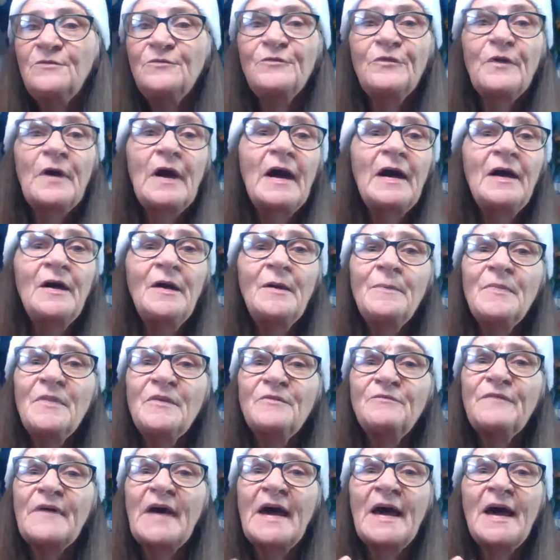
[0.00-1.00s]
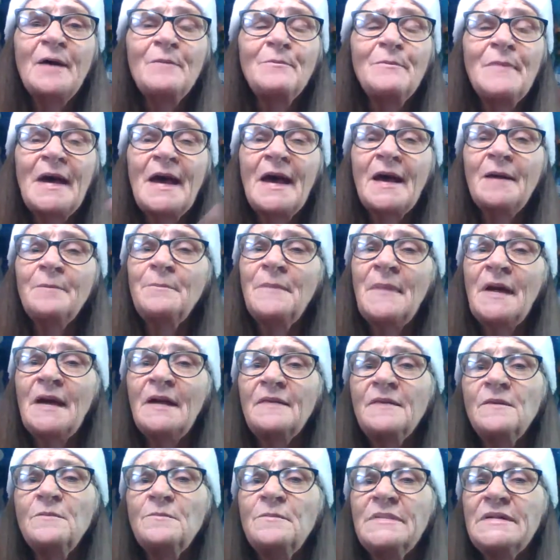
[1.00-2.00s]
fry up the fat back, make
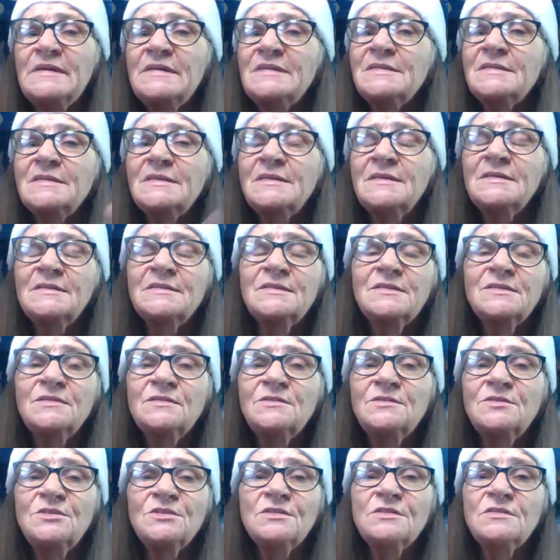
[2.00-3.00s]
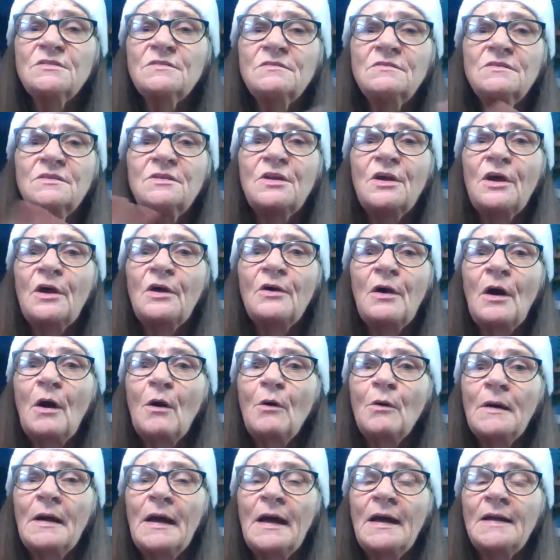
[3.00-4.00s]
the biscuits, just, you know,
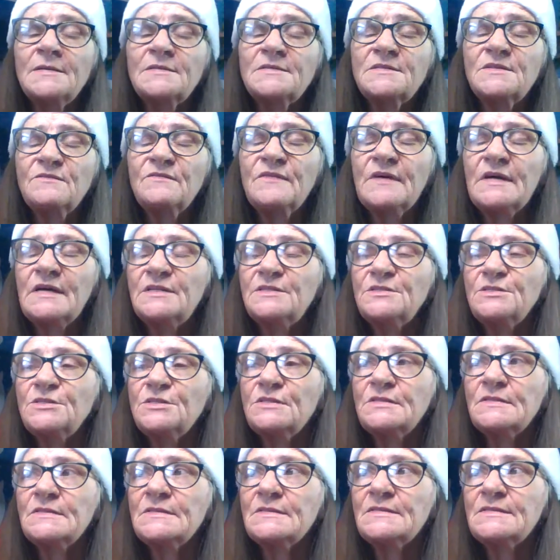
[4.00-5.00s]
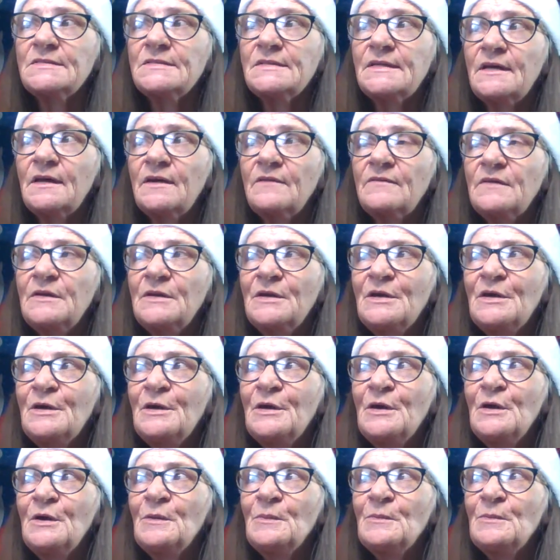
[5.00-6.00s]
all kinds of veggies and stuff.
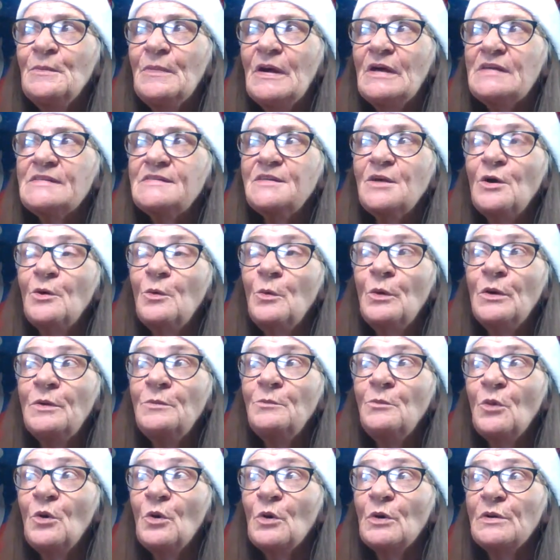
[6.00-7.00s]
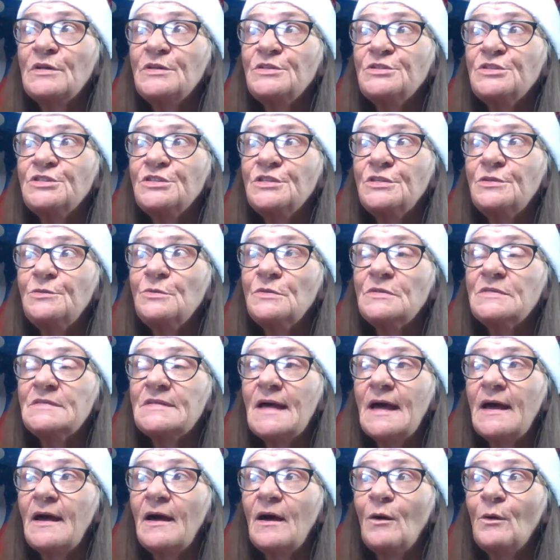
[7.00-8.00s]
But so one morning she was
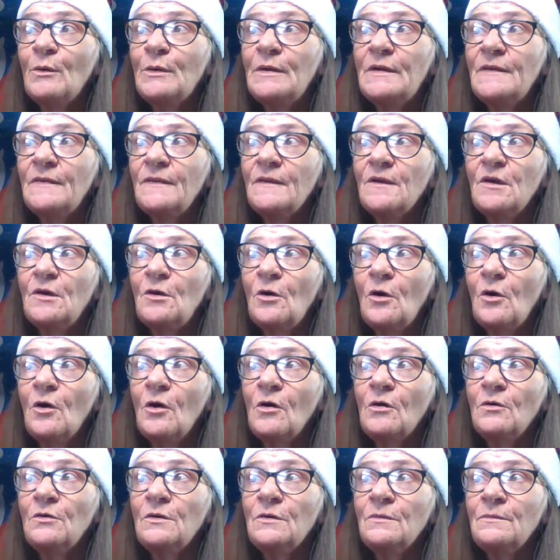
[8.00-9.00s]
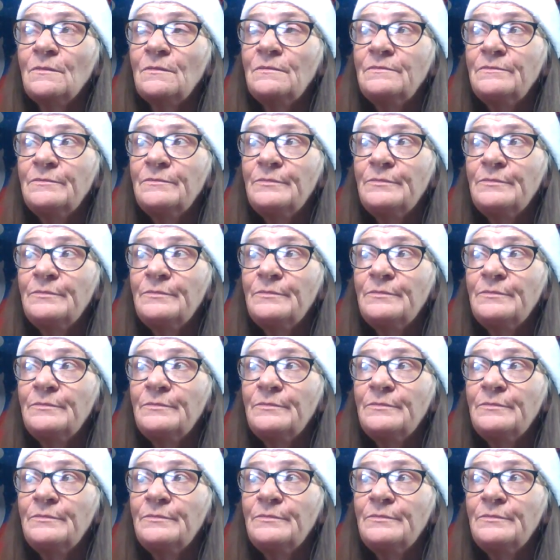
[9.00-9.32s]
out in the garden